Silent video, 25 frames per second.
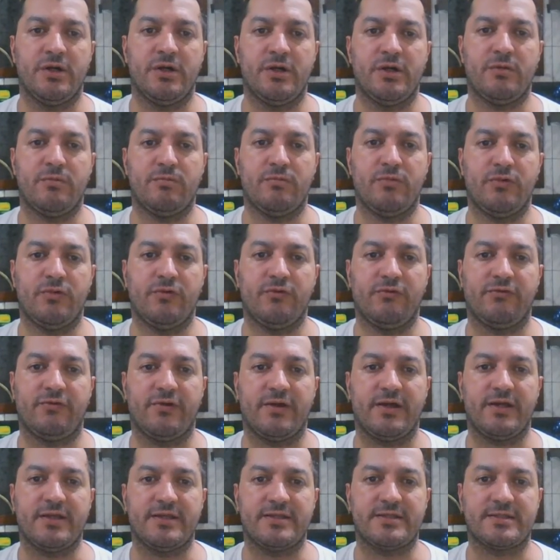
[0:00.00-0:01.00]

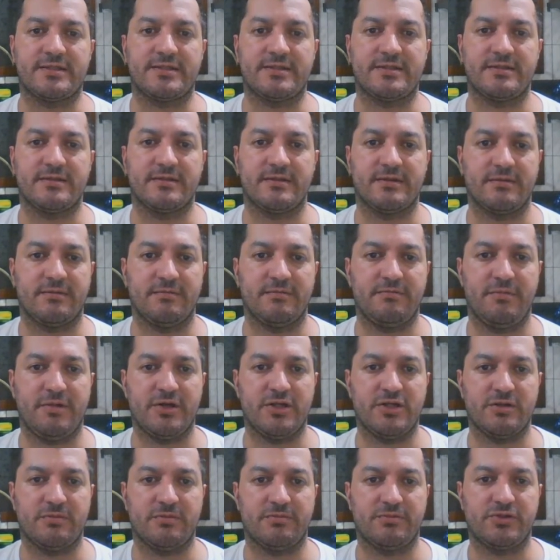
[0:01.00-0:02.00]
move his
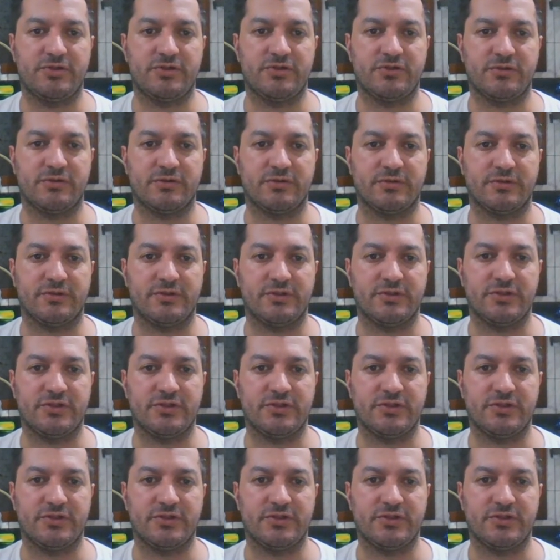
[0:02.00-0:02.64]
bishop to